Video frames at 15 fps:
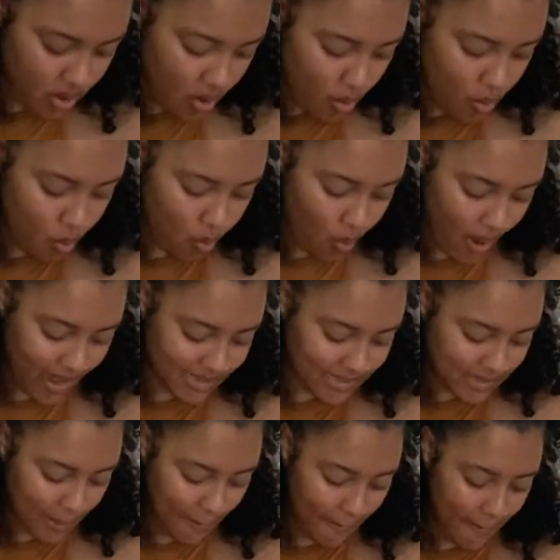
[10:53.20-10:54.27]
know what
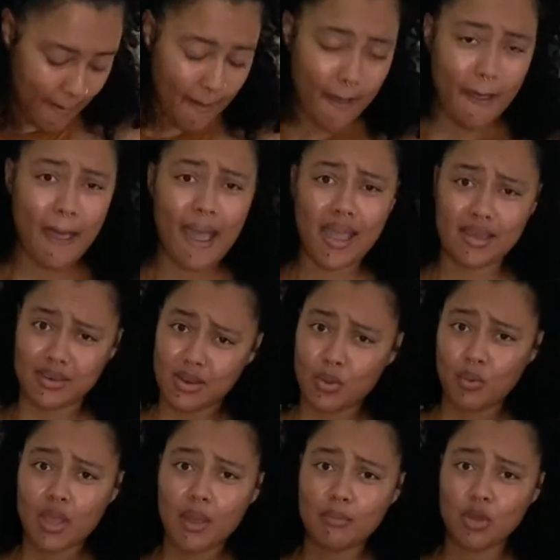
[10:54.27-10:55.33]

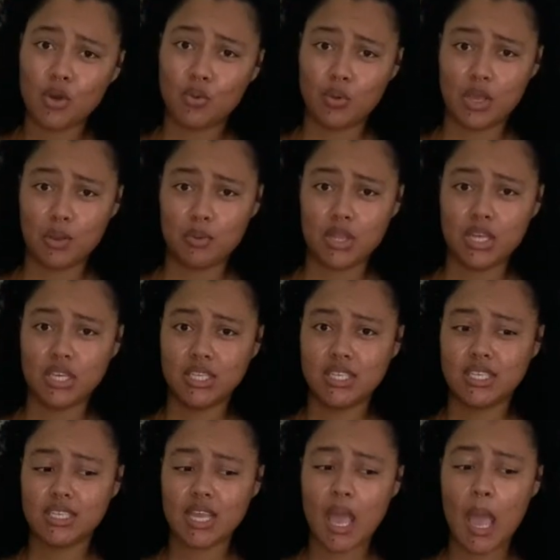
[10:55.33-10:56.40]
underwear I'm gonna wear with
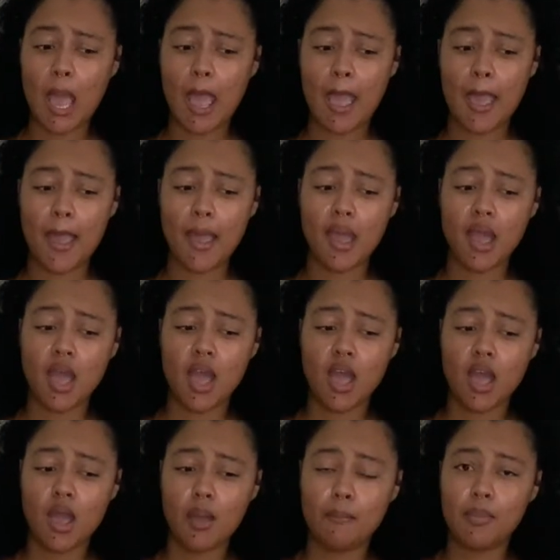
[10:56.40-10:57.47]
this,
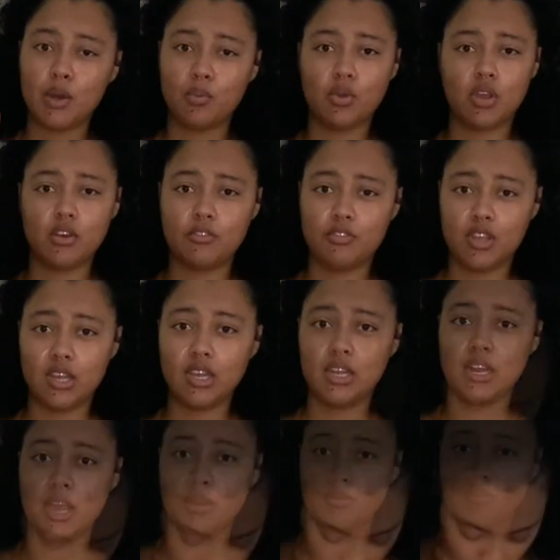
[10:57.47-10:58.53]
but we're gonna figure it
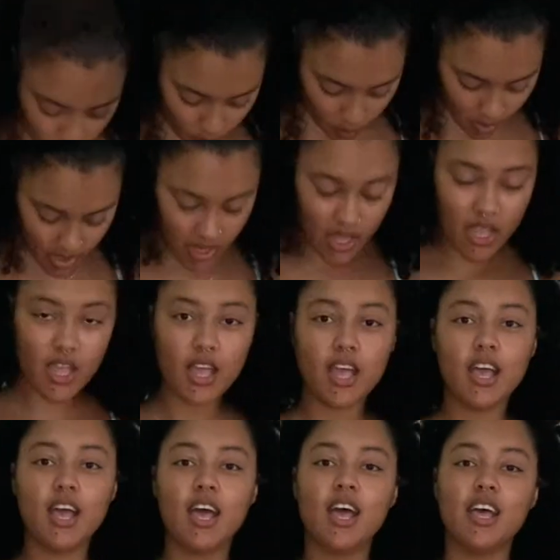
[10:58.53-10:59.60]
out. So
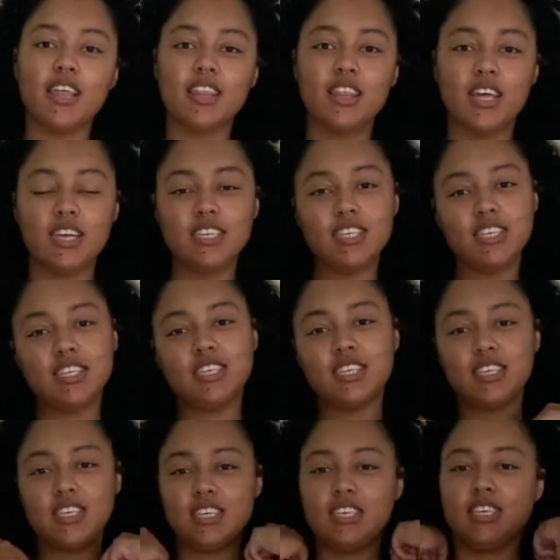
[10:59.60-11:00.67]
this
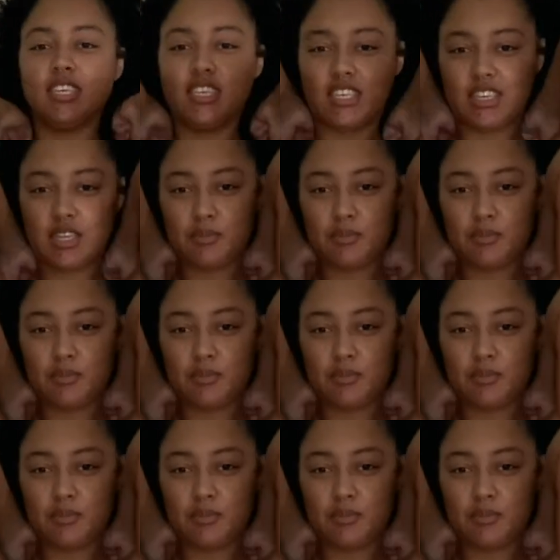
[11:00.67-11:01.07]
is the